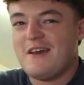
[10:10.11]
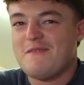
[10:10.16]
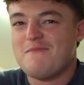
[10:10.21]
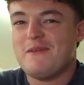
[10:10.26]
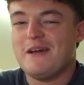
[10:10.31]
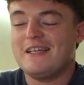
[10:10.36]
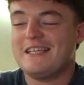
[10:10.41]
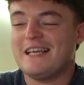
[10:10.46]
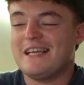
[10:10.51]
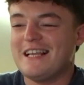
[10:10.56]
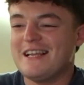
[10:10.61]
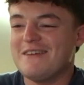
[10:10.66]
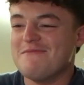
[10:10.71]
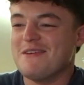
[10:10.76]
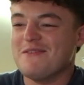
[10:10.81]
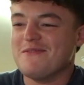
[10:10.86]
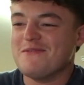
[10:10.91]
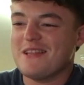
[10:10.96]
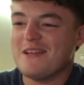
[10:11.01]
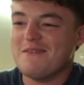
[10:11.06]
basically let
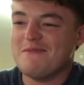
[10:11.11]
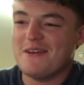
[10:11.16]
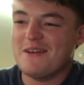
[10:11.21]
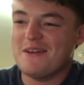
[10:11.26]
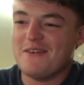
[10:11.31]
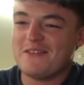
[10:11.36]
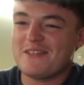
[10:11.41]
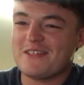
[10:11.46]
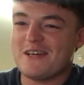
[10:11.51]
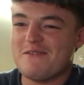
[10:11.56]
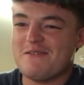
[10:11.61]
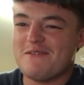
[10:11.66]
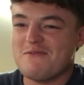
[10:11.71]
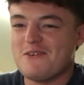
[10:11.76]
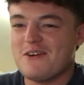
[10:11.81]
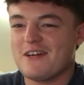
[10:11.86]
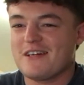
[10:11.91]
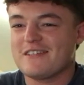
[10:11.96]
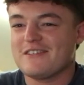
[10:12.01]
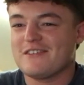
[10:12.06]
me have the time of
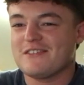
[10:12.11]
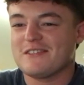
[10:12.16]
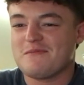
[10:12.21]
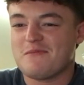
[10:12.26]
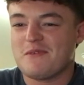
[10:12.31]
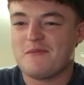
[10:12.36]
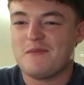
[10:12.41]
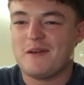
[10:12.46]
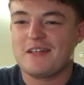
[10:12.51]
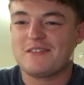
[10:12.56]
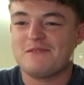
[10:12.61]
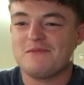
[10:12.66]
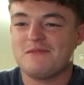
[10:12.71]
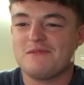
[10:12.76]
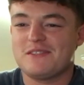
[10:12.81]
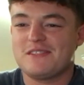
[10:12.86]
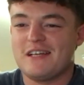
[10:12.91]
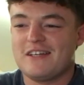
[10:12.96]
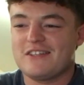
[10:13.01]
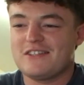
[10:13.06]
work as long as I bring back some
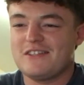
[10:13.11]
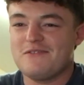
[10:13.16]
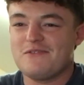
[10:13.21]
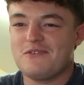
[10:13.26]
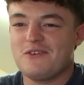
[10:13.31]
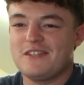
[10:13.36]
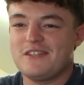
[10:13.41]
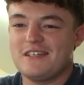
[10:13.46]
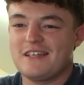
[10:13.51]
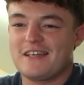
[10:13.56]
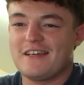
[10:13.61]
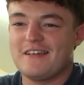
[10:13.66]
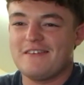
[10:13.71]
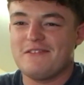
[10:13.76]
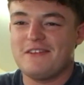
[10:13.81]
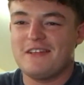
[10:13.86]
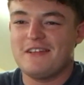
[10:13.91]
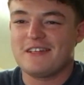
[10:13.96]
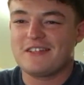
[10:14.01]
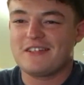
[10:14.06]
stash and a free ticket for
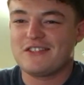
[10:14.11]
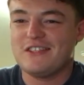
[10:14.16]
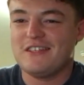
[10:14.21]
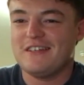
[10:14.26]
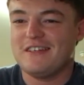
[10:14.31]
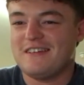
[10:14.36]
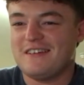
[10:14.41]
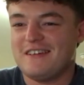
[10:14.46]
next year.